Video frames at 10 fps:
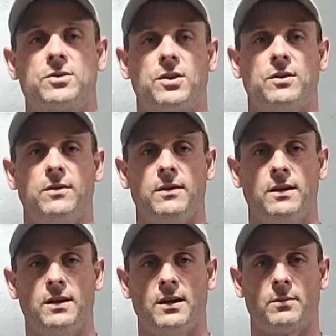show you
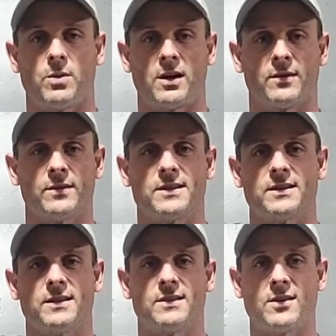the product once
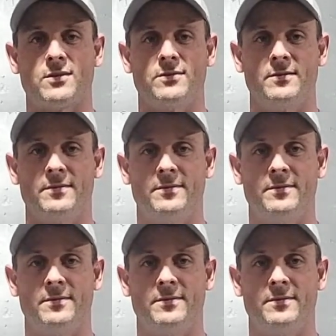it's installed.